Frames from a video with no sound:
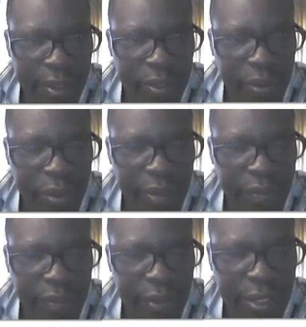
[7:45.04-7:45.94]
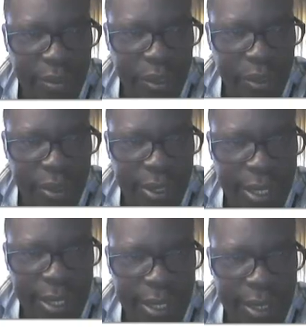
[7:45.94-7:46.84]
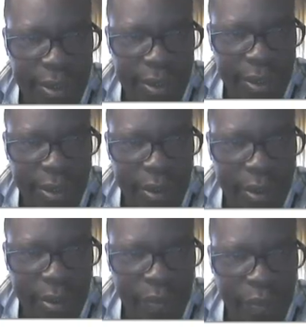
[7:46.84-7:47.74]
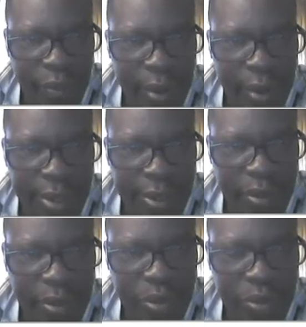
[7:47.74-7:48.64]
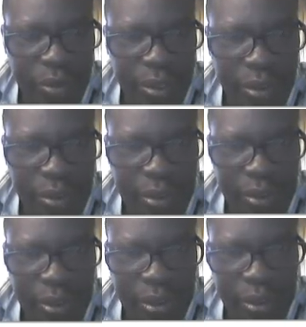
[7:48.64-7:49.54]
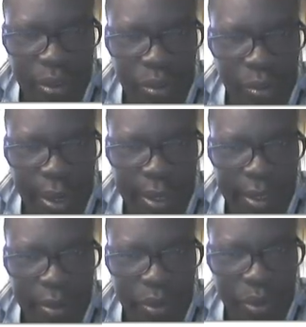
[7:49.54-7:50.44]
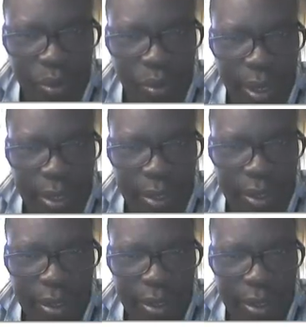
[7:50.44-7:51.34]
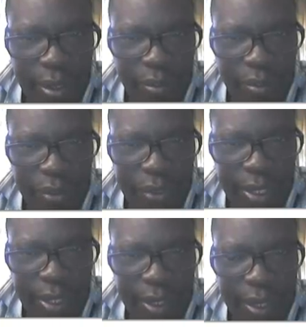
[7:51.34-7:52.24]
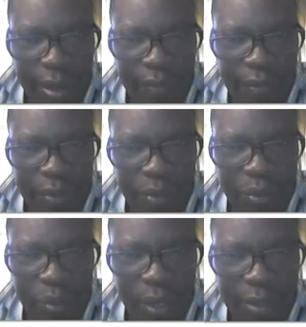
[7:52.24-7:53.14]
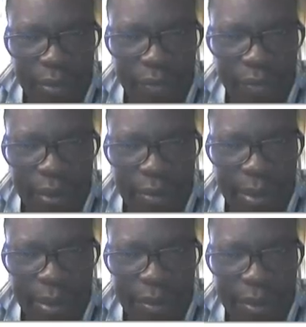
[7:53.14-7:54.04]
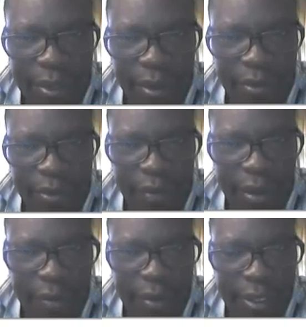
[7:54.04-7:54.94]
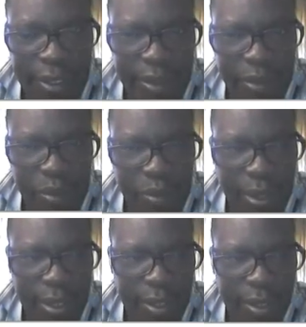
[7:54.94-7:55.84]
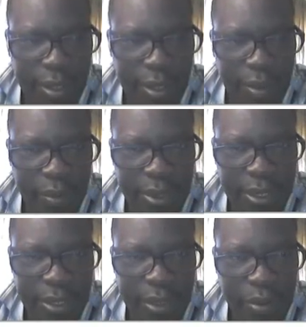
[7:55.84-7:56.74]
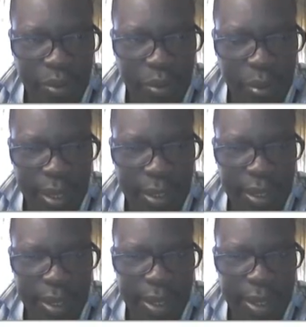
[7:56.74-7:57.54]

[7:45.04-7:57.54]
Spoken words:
So if we substitute again for y equals to 0 to y equals to 1, we shall have 2 out of 5 plus 3 out of 5, which is equal to what? Which is equal to 1.